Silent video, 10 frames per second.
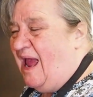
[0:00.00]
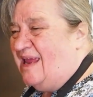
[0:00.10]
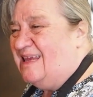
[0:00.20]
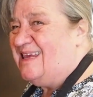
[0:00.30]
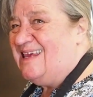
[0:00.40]

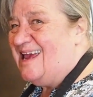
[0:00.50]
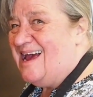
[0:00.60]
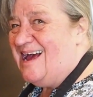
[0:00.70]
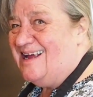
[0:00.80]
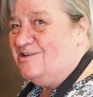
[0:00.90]

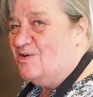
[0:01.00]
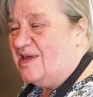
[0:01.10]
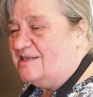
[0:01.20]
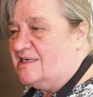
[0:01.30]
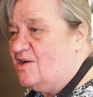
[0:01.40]
Yeah, no,
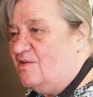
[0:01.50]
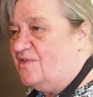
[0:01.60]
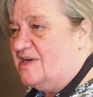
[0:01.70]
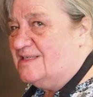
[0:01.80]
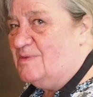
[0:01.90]
that
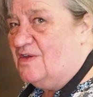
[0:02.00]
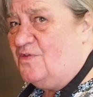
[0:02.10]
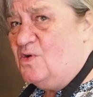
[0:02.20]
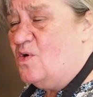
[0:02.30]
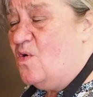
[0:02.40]
terrifies me. If
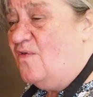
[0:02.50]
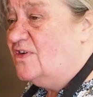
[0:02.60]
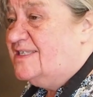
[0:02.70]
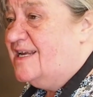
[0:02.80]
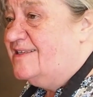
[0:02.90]
you go over
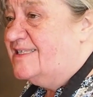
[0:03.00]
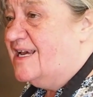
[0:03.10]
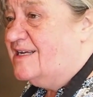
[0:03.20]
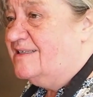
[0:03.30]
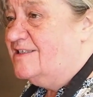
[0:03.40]
10
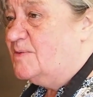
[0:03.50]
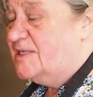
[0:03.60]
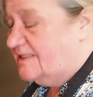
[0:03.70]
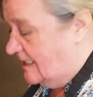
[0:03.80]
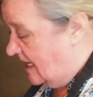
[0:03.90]
seconds,
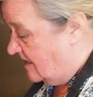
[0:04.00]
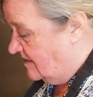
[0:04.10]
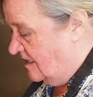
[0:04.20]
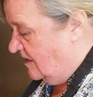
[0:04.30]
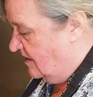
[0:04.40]
once again,
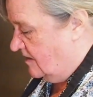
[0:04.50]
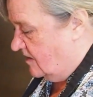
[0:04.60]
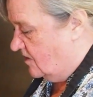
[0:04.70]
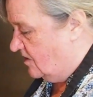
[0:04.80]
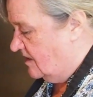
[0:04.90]

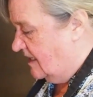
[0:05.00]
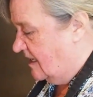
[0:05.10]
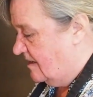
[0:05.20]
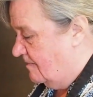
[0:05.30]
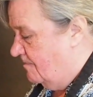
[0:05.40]
you're going to get
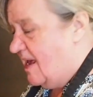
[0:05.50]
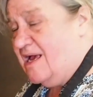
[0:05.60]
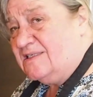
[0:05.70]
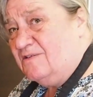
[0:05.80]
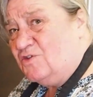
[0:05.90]
a
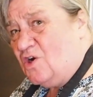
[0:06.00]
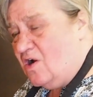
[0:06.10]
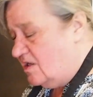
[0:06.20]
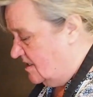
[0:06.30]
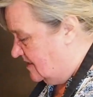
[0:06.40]
massive
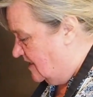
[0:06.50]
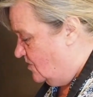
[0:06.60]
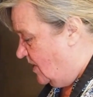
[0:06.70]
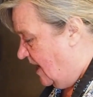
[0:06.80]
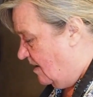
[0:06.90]
chocolate that you
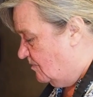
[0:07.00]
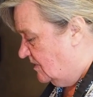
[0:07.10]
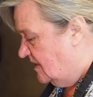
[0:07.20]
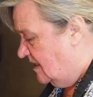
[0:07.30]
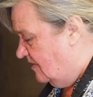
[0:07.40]
can't
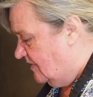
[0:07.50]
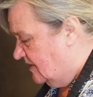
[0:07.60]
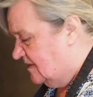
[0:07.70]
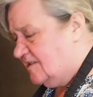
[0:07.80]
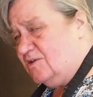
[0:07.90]
believe.
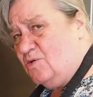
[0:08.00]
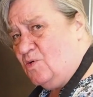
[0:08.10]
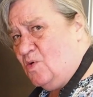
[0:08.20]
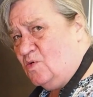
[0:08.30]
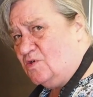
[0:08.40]
It's
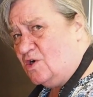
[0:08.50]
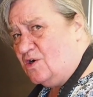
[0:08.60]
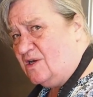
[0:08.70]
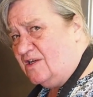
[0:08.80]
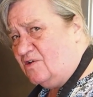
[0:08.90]
so
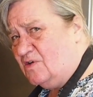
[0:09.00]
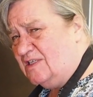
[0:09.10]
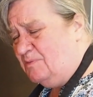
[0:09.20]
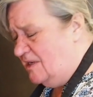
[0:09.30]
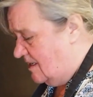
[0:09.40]
dark and
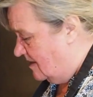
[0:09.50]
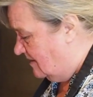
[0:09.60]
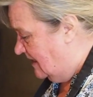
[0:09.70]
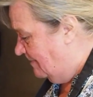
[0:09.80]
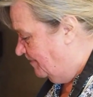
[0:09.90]
crispy and ugly.